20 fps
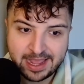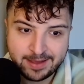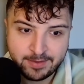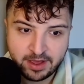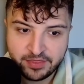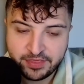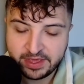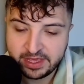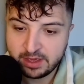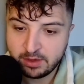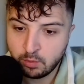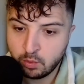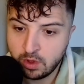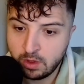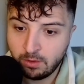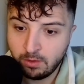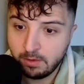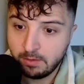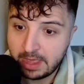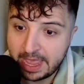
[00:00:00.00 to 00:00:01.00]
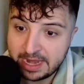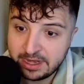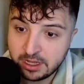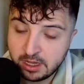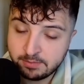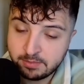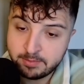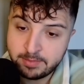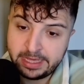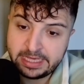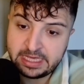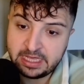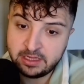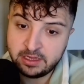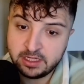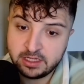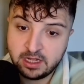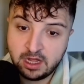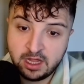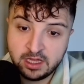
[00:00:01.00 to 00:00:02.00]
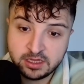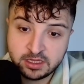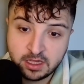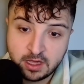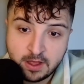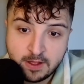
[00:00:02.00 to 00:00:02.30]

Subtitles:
I think it will end up making the cut